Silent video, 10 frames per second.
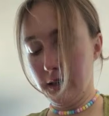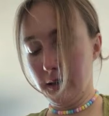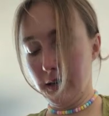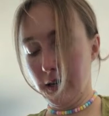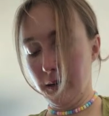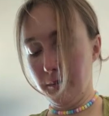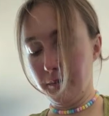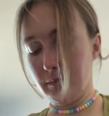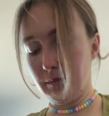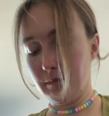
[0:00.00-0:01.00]

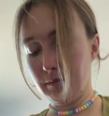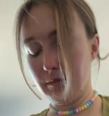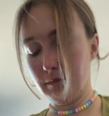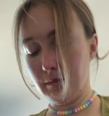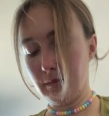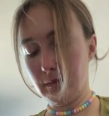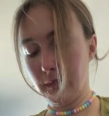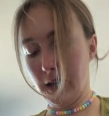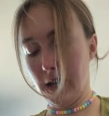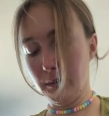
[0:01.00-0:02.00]
I